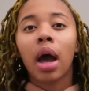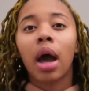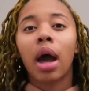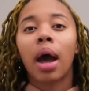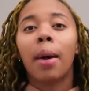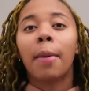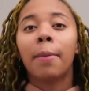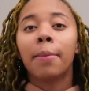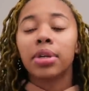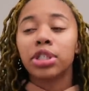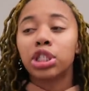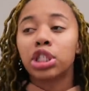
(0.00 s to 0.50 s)

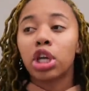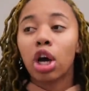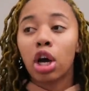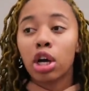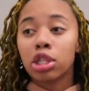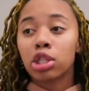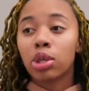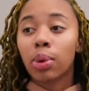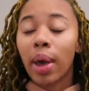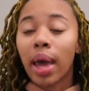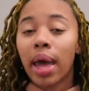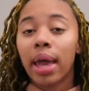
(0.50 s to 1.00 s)
But she
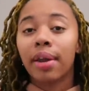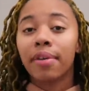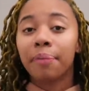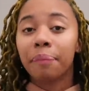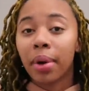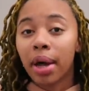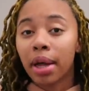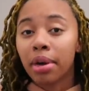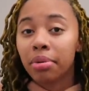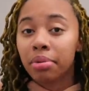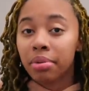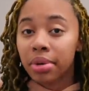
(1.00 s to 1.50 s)
also had a
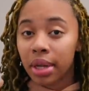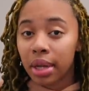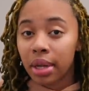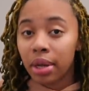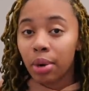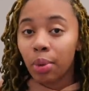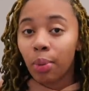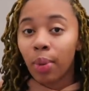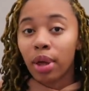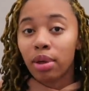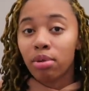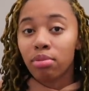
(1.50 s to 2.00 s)
bundle
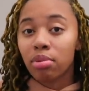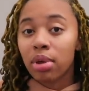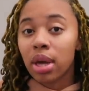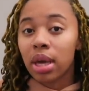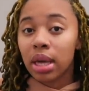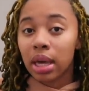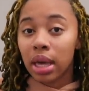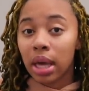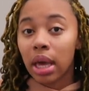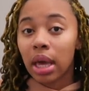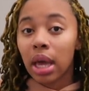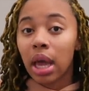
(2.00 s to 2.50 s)
deal where you
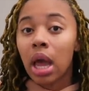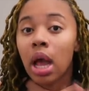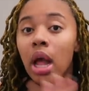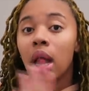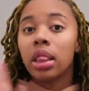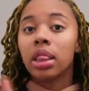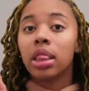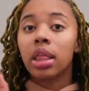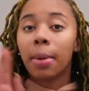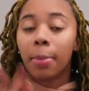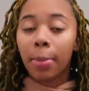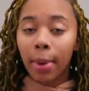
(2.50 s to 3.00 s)
could get
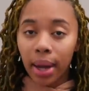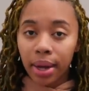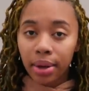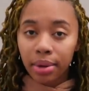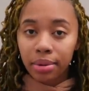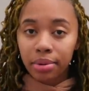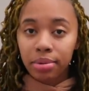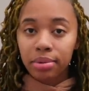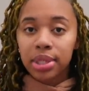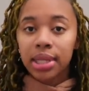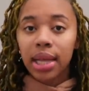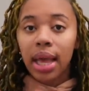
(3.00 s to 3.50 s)
the
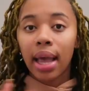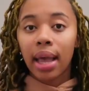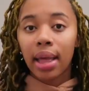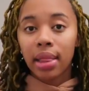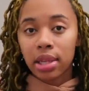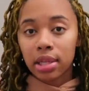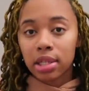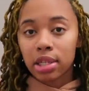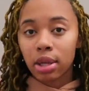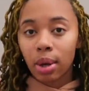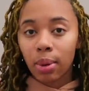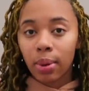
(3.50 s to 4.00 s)
bundles
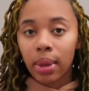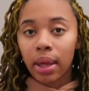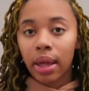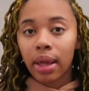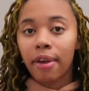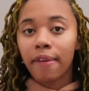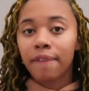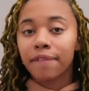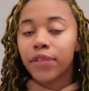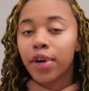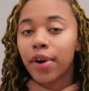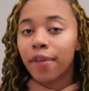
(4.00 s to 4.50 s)
and the
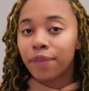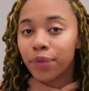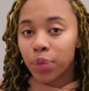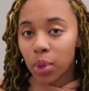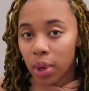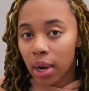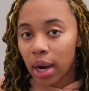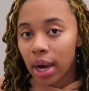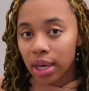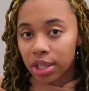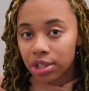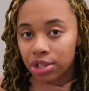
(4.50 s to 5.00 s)
sew-in for
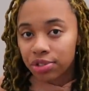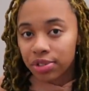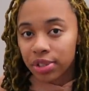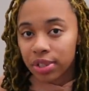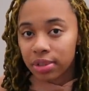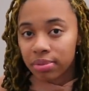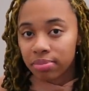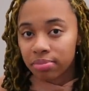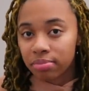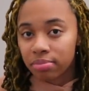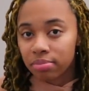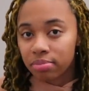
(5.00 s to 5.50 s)

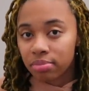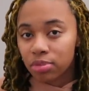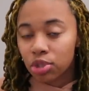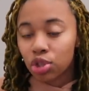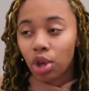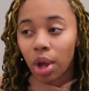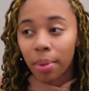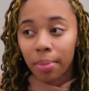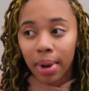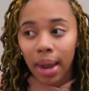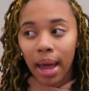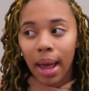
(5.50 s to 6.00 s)
$400.
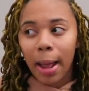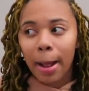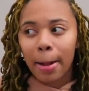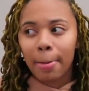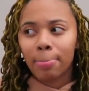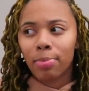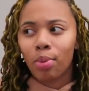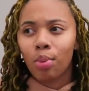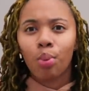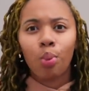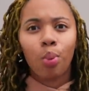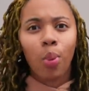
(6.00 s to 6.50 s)
So I'm
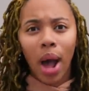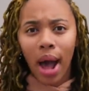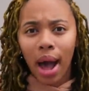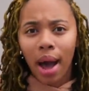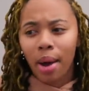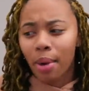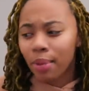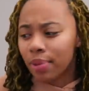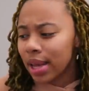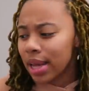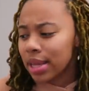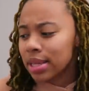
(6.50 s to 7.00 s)
like,
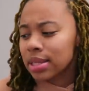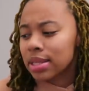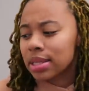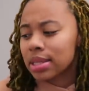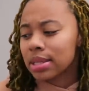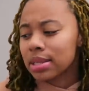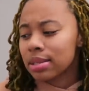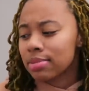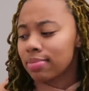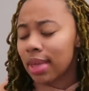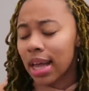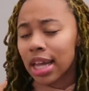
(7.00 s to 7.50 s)
wow,
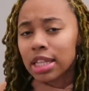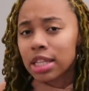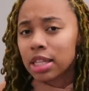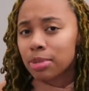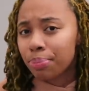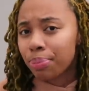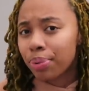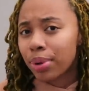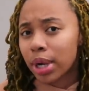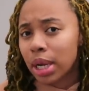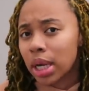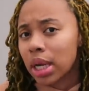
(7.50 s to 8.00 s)
that's
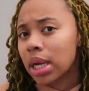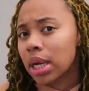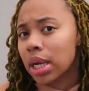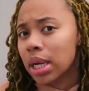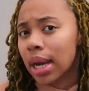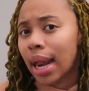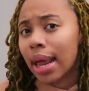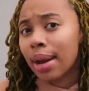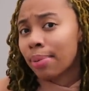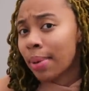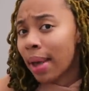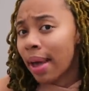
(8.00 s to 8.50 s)
pretty
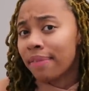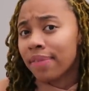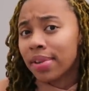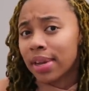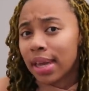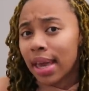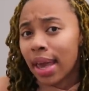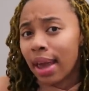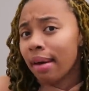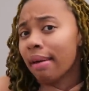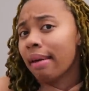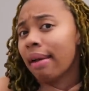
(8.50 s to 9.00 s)
good. I don't have
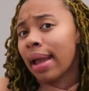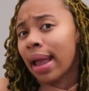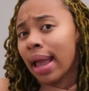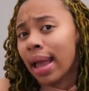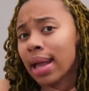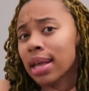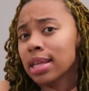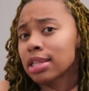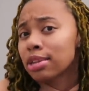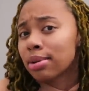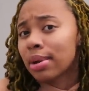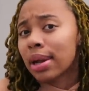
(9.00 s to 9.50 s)
any hair in
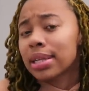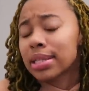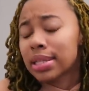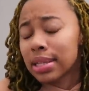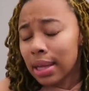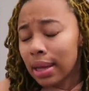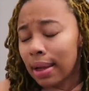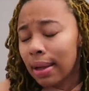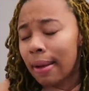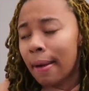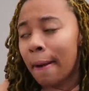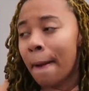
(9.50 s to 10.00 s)
hand, so that's
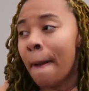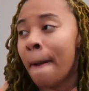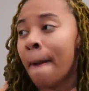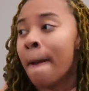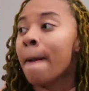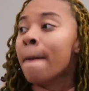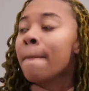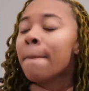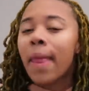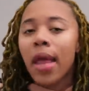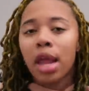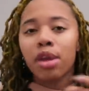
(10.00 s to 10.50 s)
good.
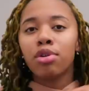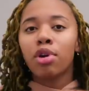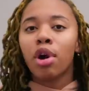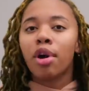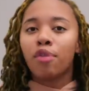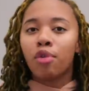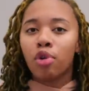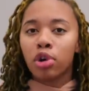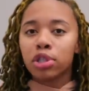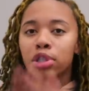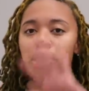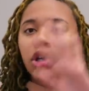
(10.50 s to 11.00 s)
And you know,
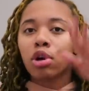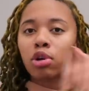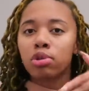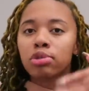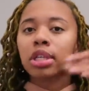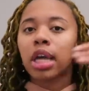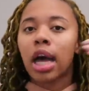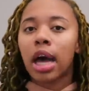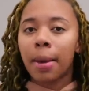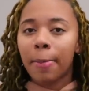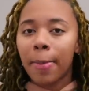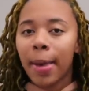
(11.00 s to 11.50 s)
of course, it
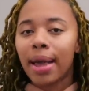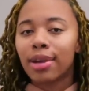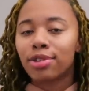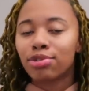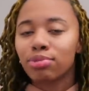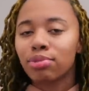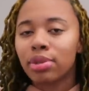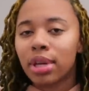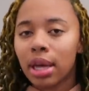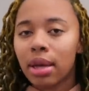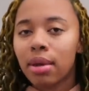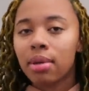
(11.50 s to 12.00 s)
goes up as
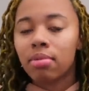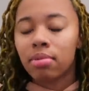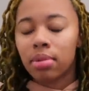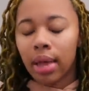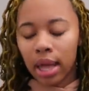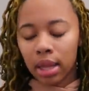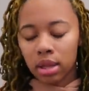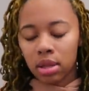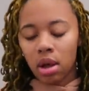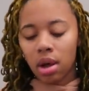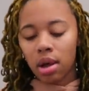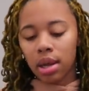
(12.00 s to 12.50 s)
you get
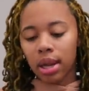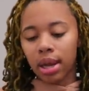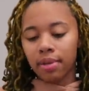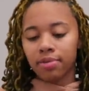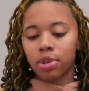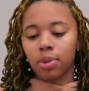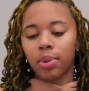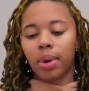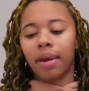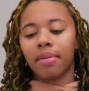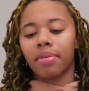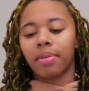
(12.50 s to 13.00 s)
like long
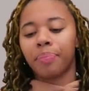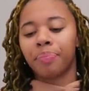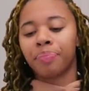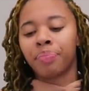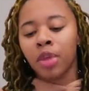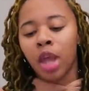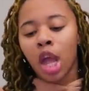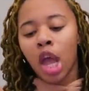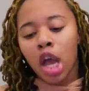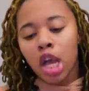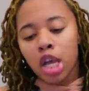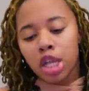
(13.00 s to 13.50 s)
lengths or whatever.
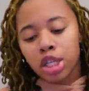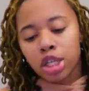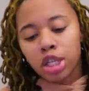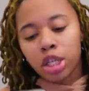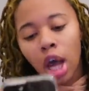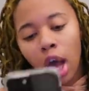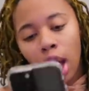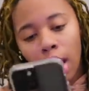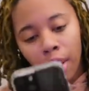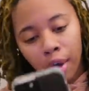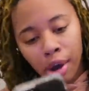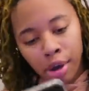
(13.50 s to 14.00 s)

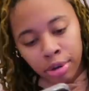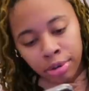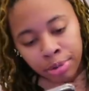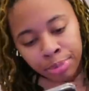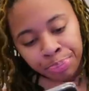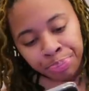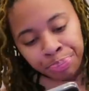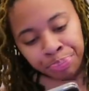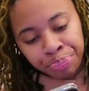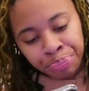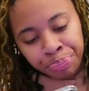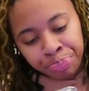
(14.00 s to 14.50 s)

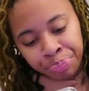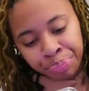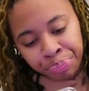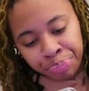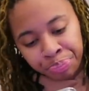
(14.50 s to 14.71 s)
So